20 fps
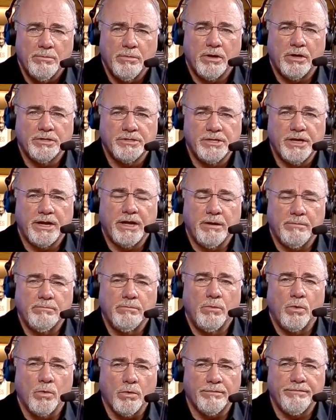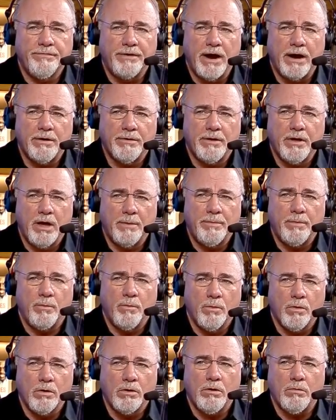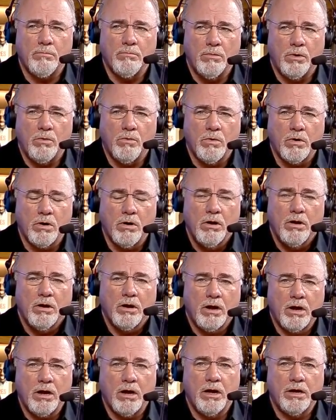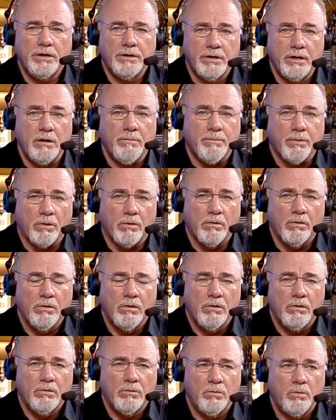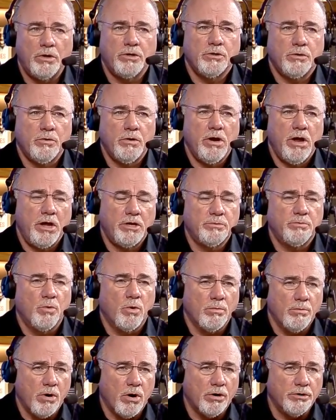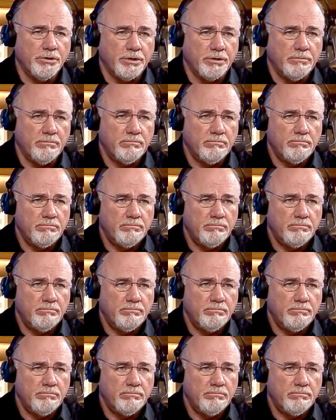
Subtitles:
because they get more fired up, work more, cut deeper, which creates more margin.